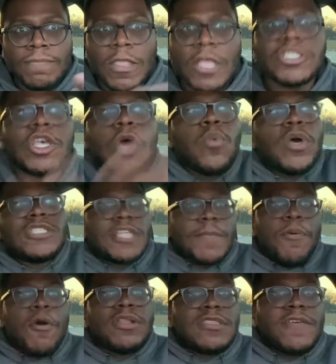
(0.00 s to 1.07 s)
So what's the
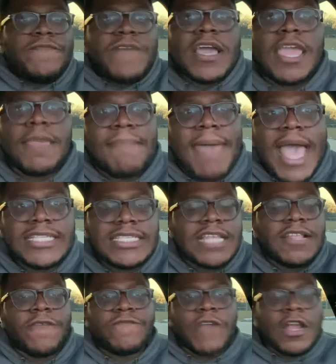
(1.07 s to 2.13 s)
point of the fucking mask in
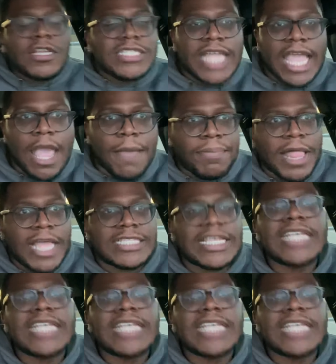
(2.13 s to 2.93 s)
the first damn place?